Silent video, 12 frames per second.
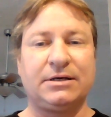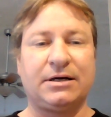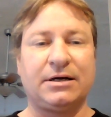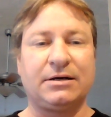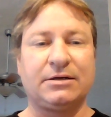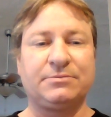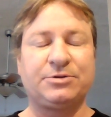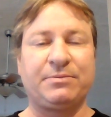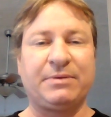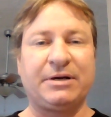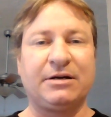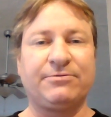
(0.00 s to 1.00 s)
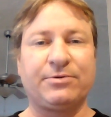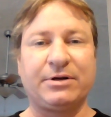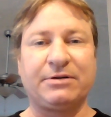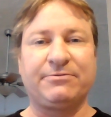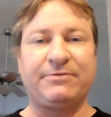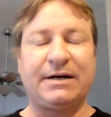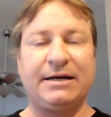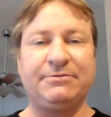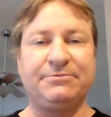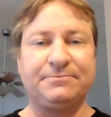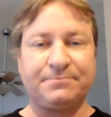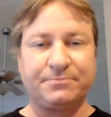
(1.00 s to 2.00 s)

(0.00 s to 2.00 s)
between my L4 and L5.